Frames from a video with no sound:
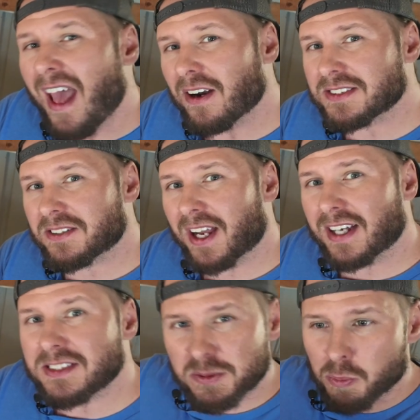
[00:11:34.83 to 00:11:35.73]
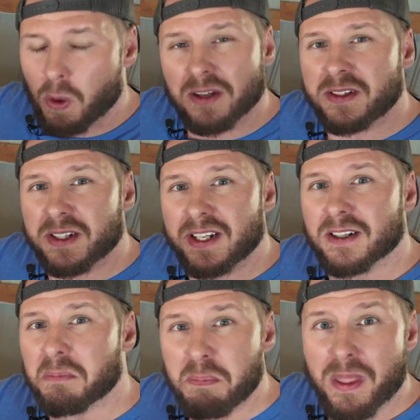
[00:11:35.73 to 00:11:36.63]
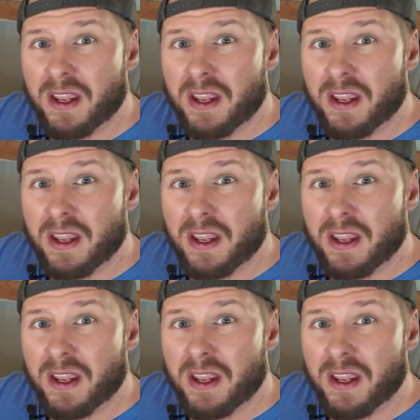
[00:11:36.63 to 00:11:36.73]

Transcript: And also guys, while you're here,